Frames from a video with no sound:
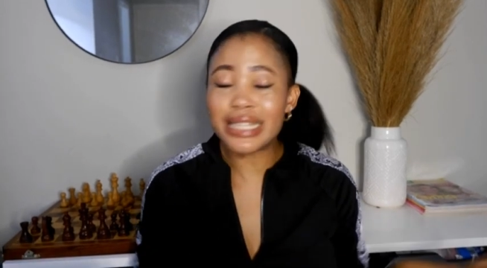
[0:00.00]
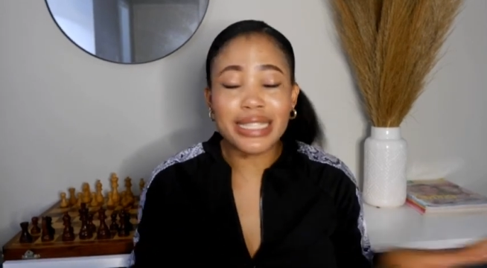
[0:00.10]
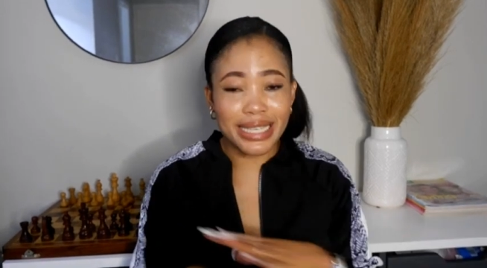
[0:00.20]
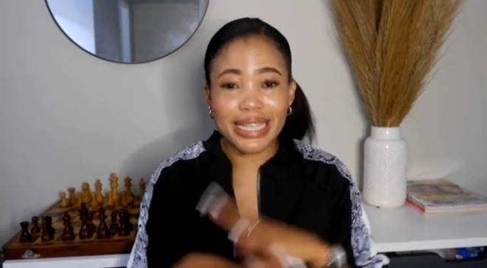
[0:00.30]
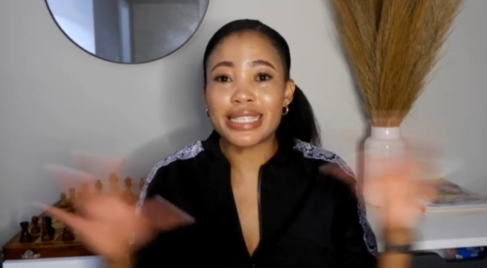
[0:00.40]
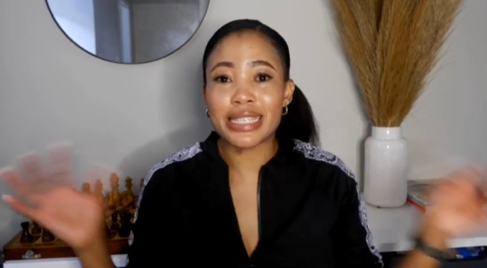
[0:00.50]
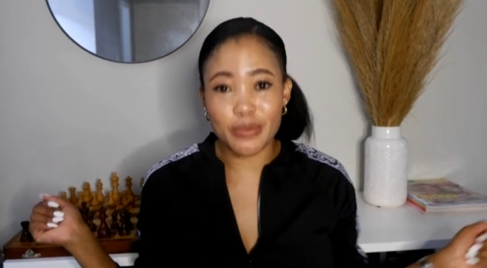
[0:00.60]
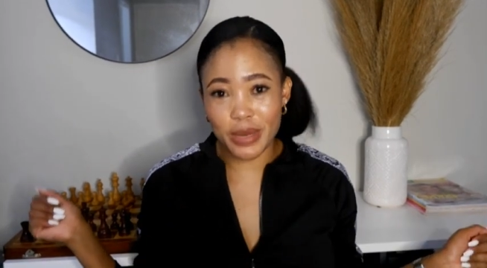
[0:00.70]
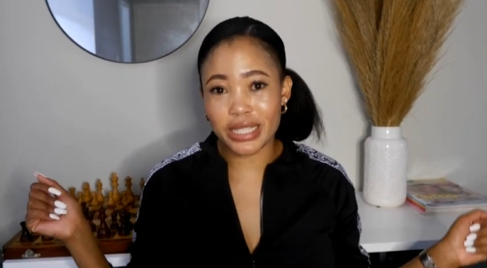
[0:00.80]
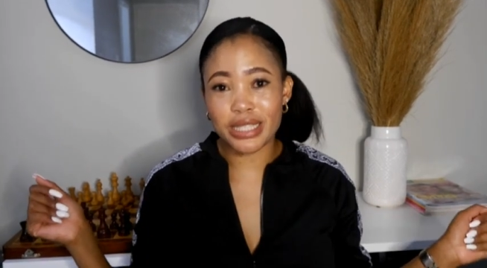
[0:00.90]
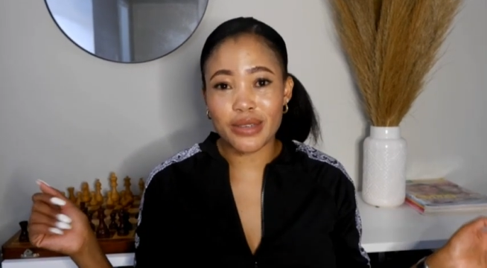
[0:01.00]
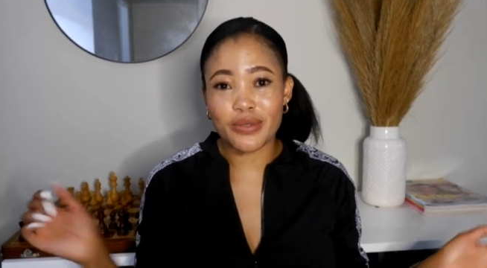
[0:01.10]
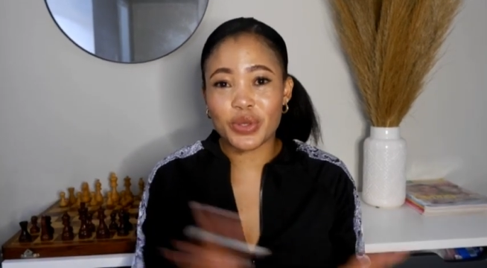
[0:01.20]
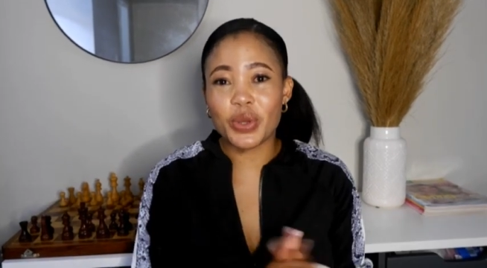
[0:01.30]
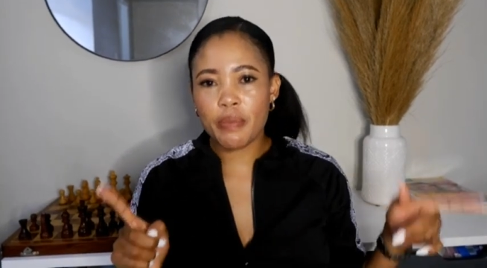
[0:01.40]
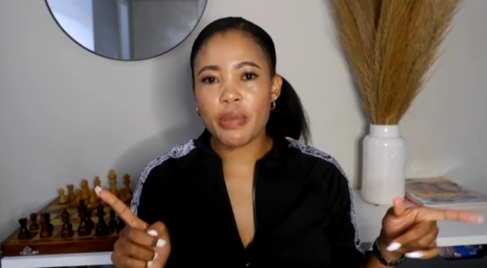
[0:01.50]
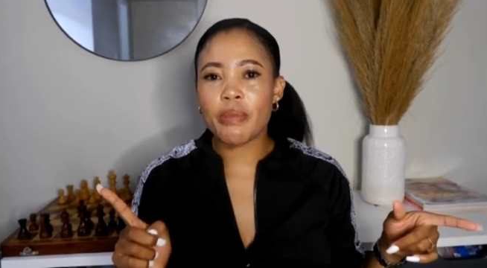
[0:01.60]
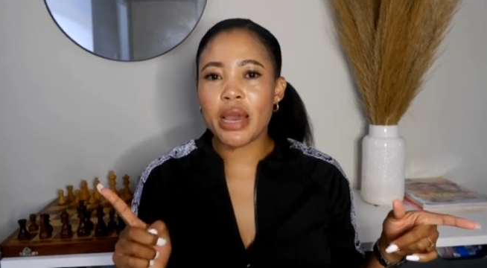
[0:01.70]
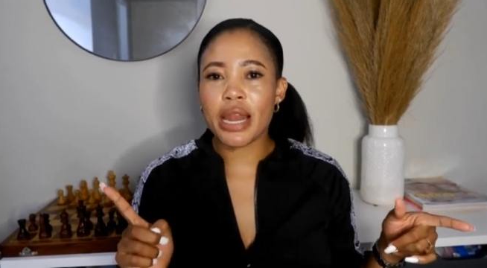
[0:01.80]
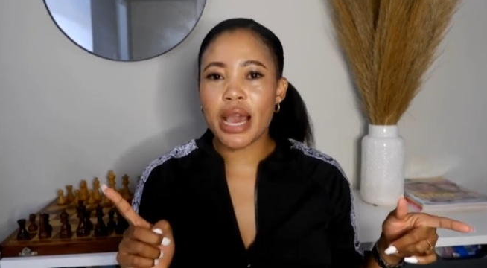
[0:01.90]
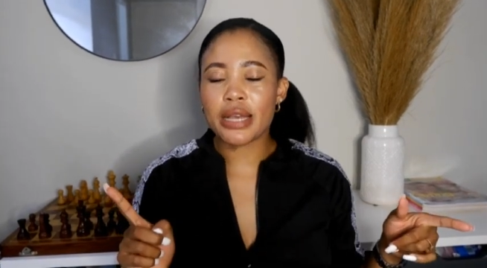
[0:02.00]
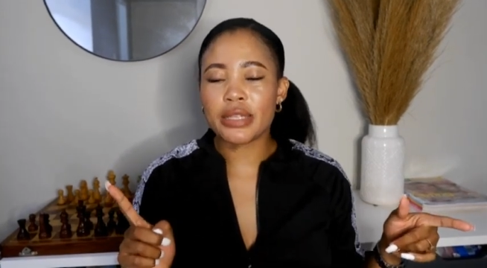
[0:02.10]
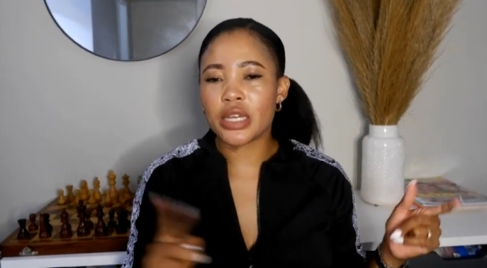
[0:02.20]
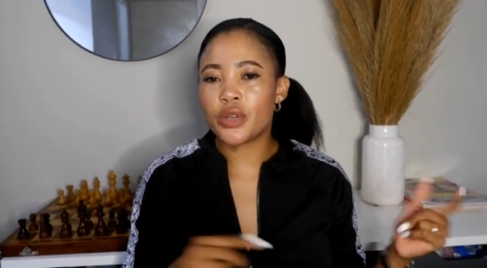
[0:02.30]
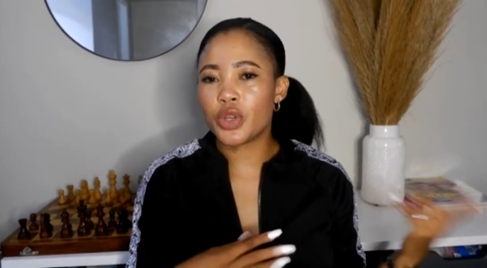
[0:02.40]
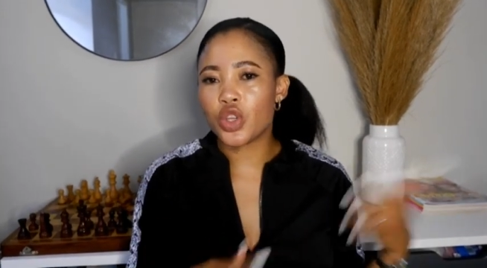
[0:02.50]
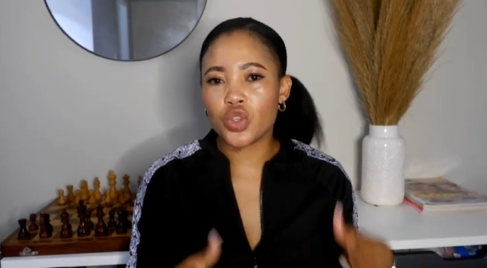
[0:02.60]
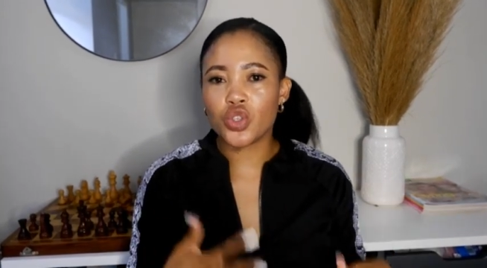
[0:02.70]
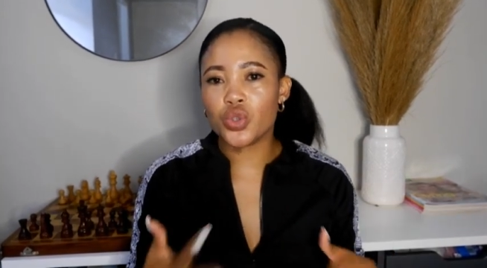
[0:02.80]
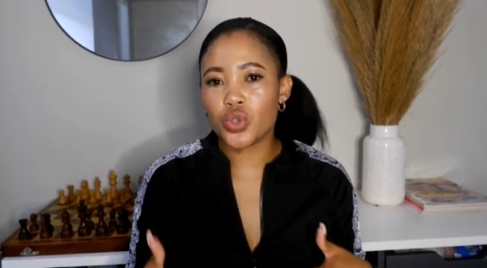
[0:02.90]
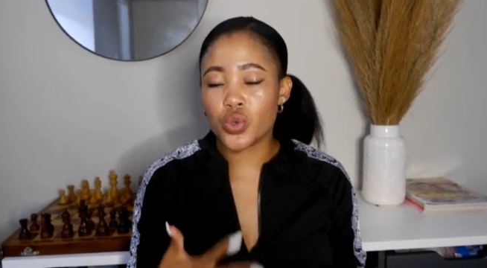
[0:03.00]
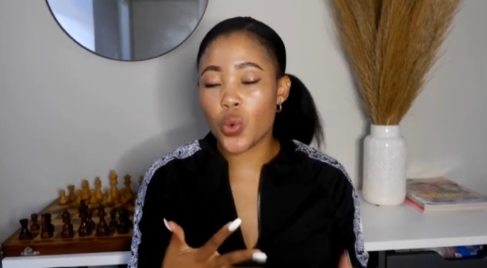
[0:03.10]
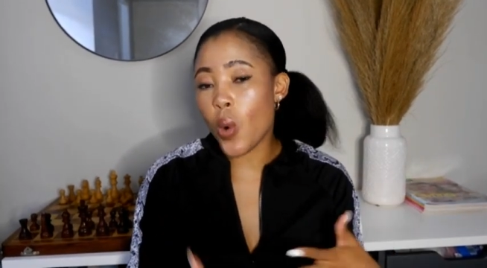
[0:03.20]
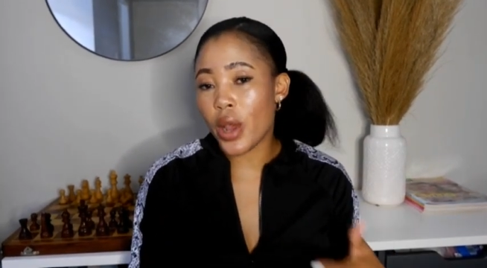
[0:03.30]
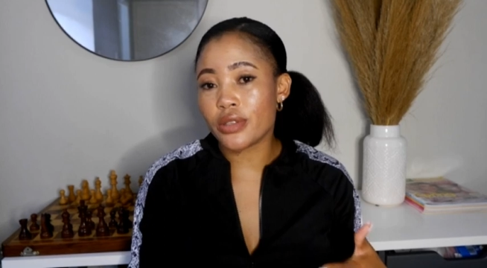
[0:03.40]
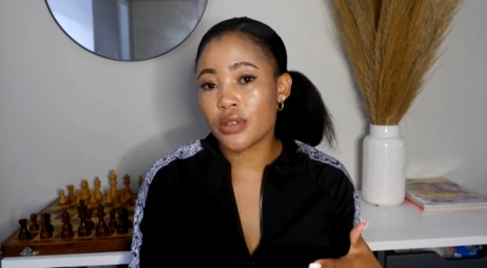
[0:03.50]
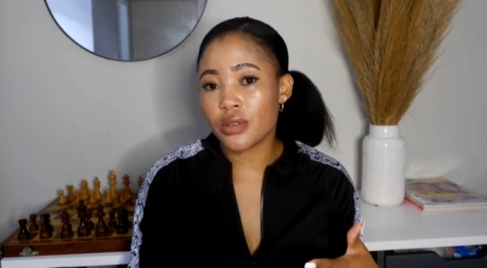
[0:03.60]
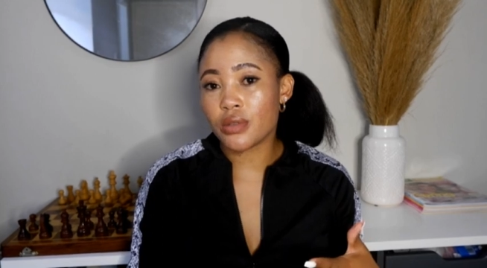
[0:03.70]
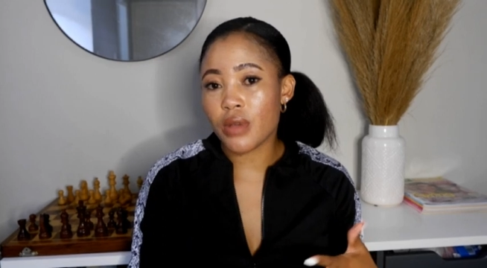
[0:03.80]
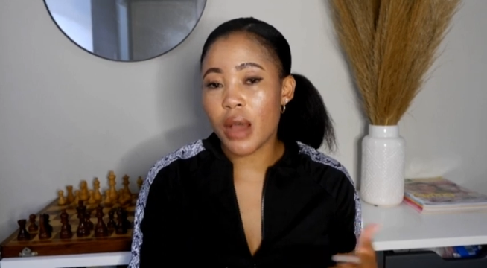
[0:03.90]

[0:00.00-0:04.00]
it's just expensive. Keep in mind, like I said, we don't use coins.